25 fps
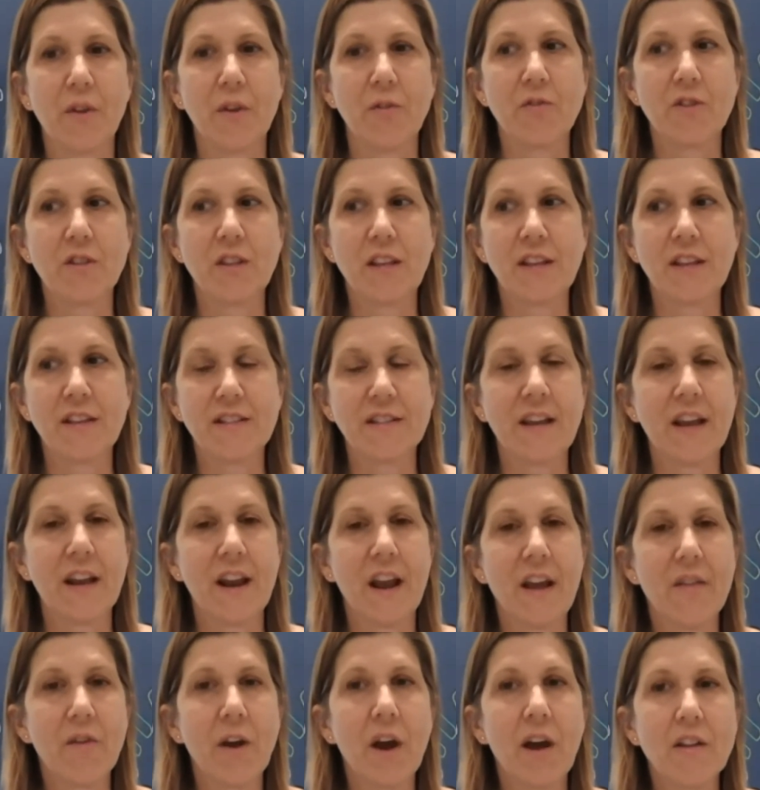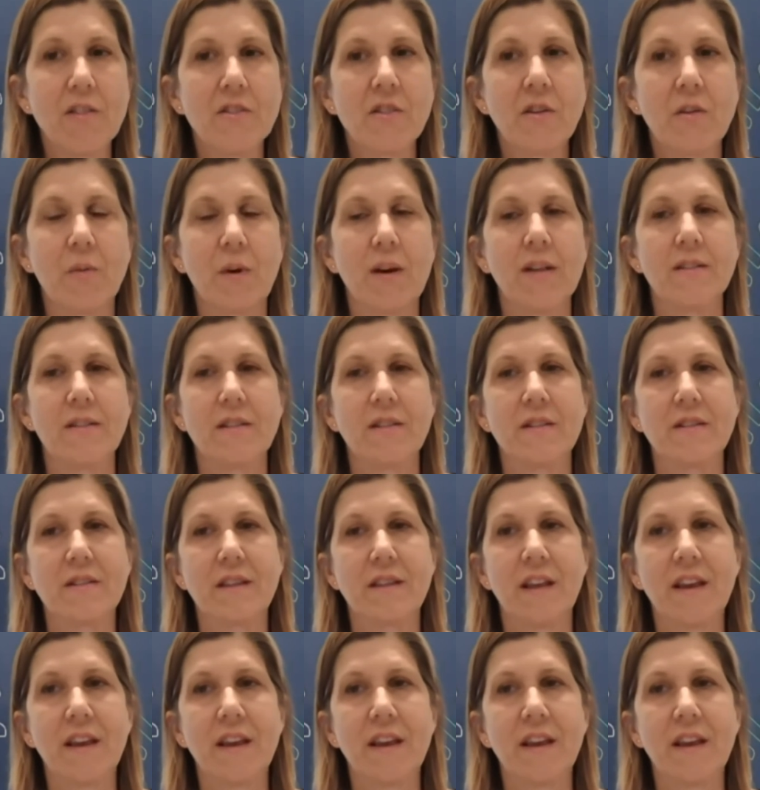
Those things can have consequences.